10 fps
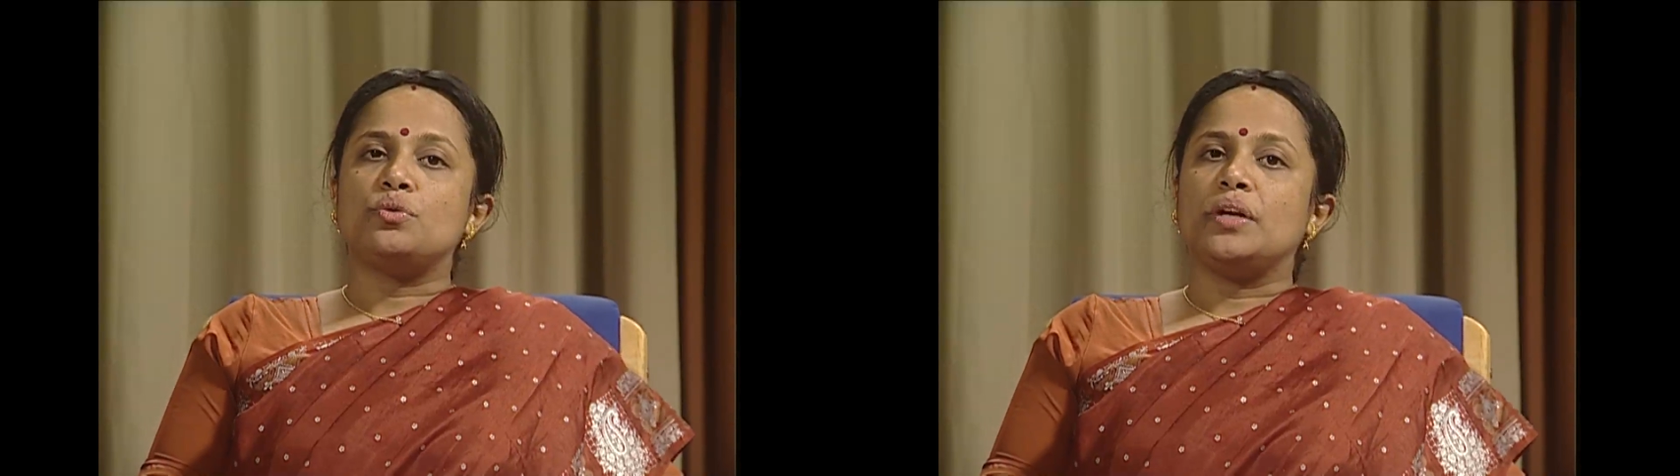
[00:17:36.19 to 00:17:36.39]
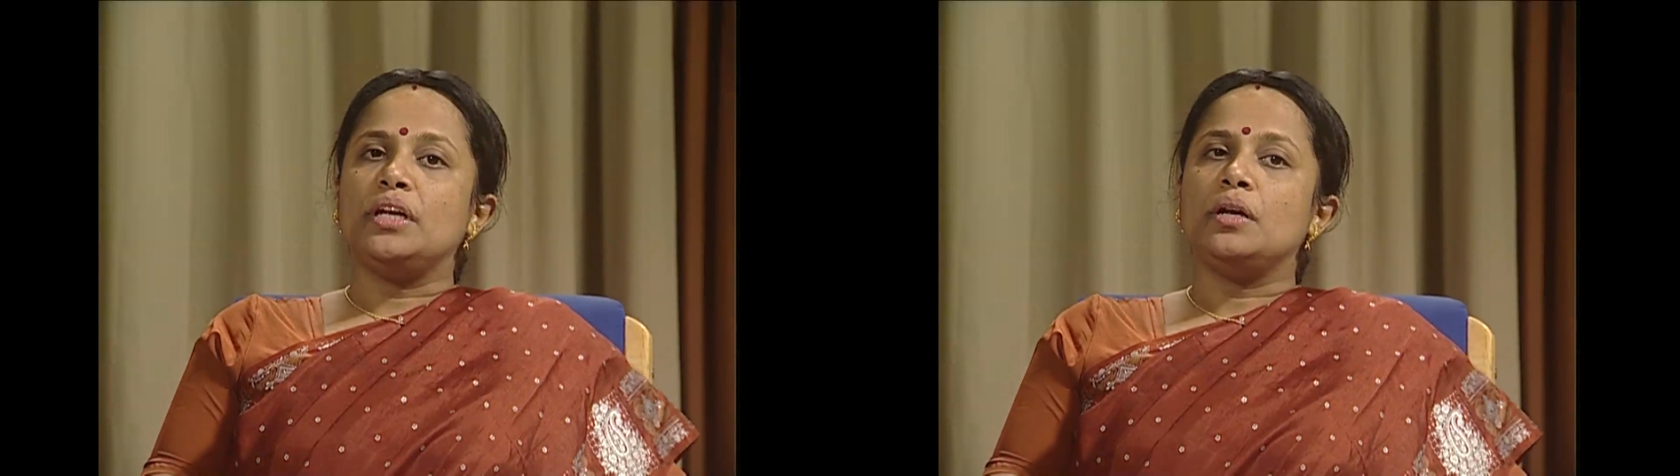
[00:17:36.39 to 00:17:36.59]

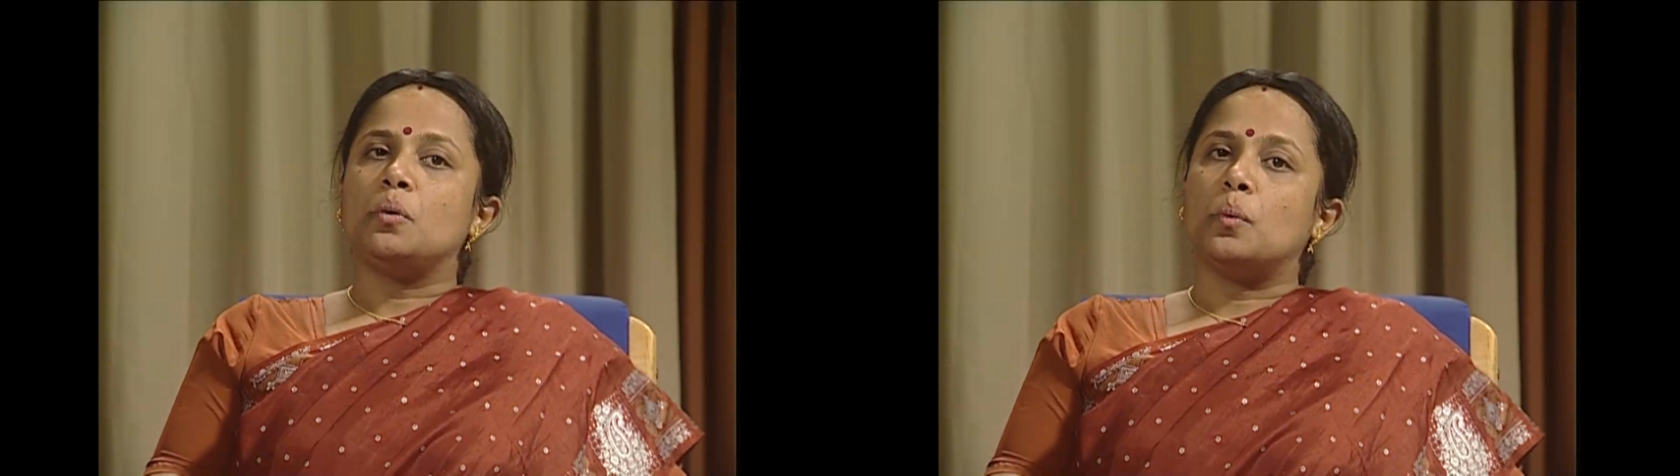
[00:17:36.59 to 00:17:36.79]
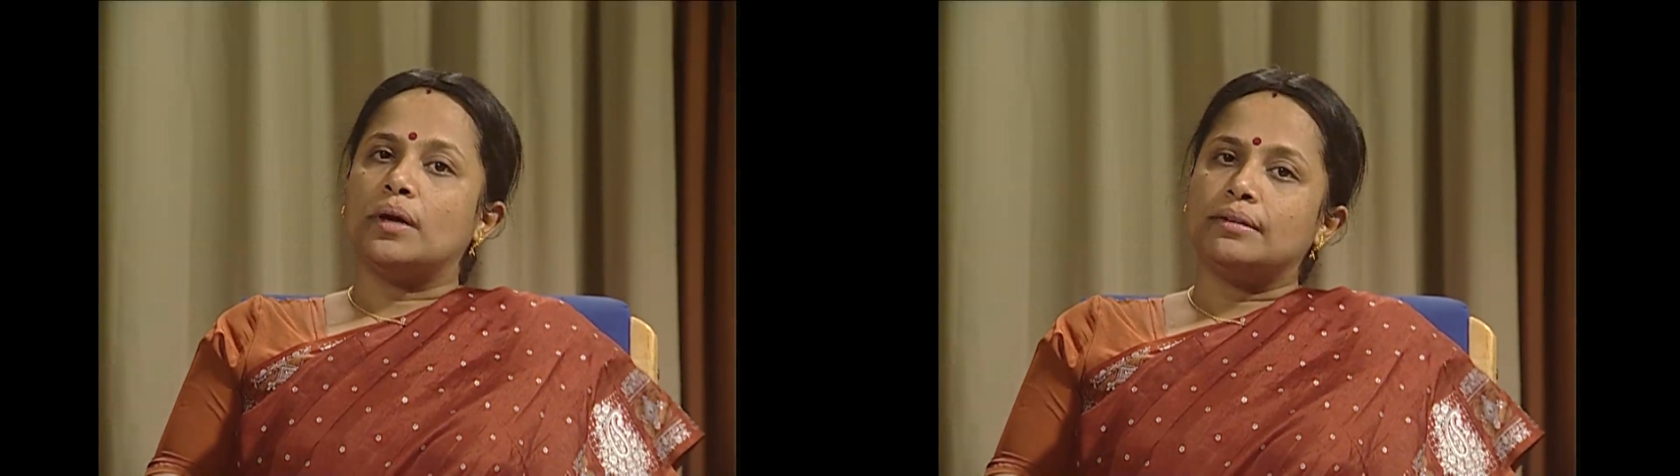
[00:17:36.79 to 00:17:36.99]
very
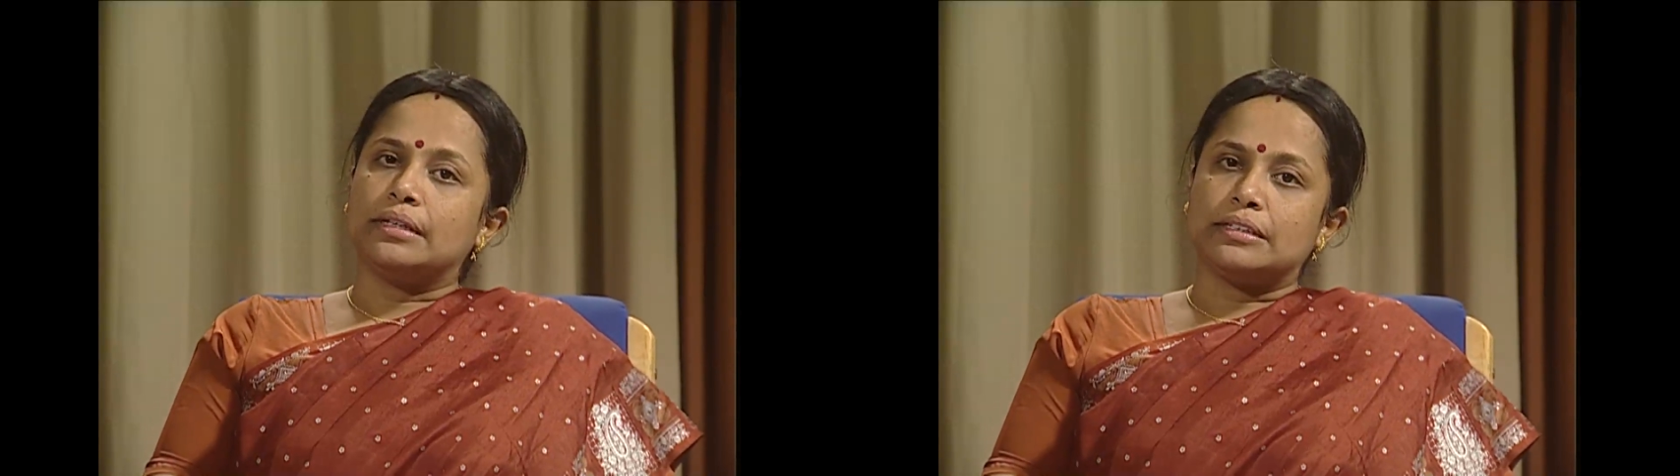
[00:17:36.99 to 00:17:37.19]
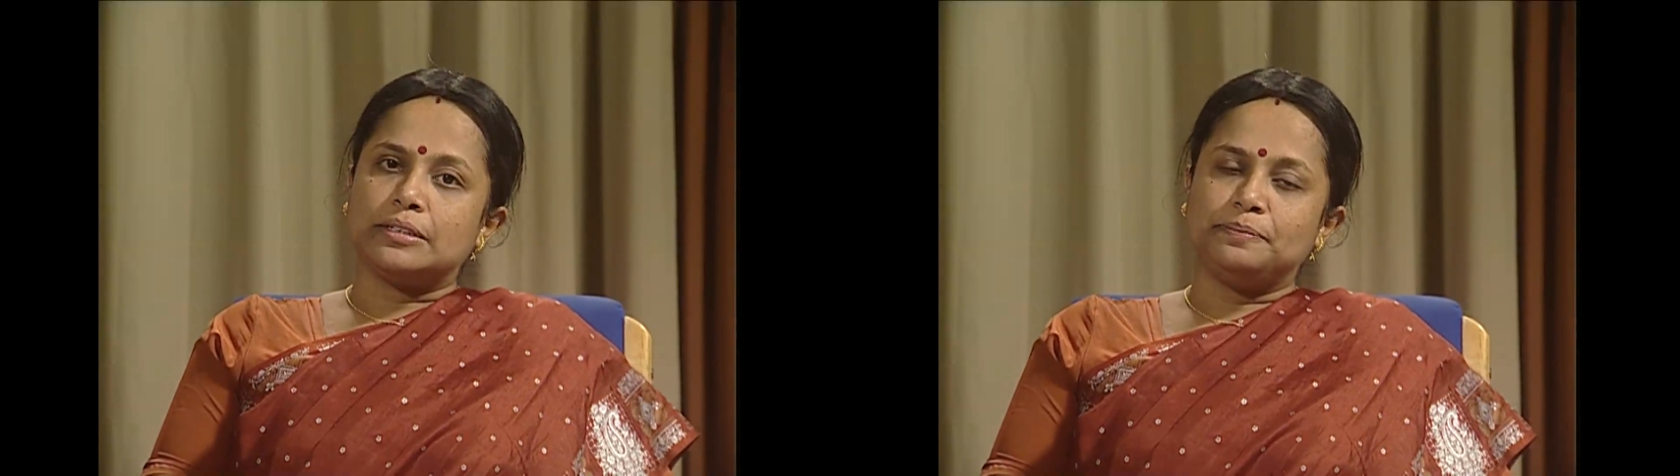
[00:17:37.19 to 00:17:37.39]
worth
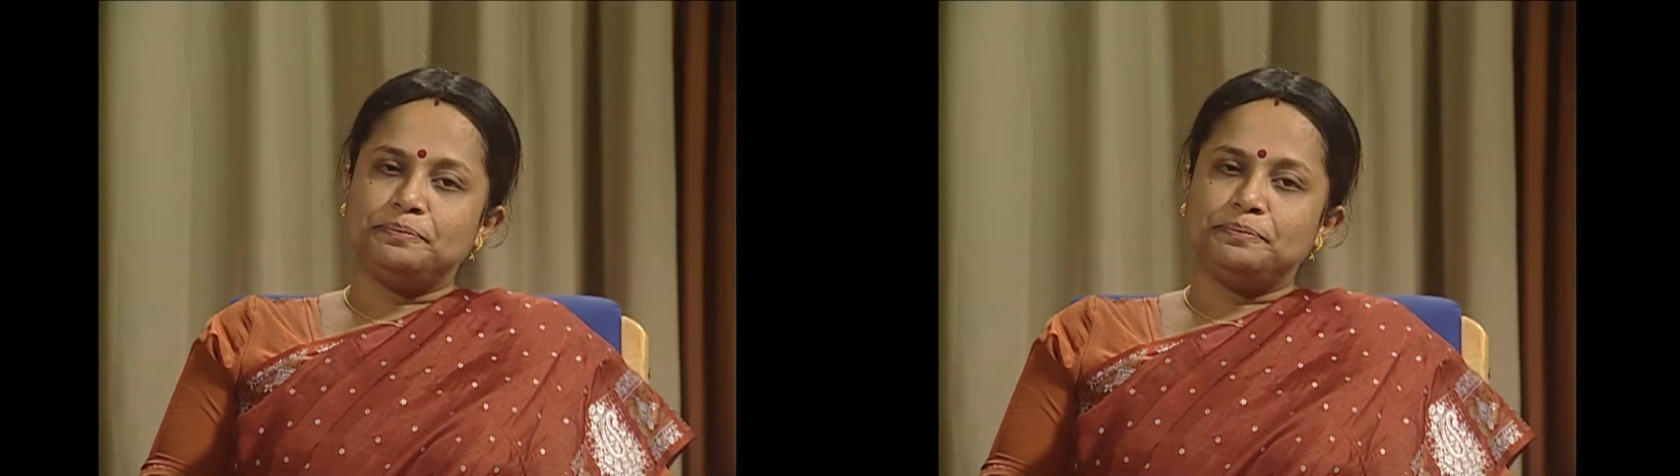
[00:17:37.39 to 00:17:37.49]
it.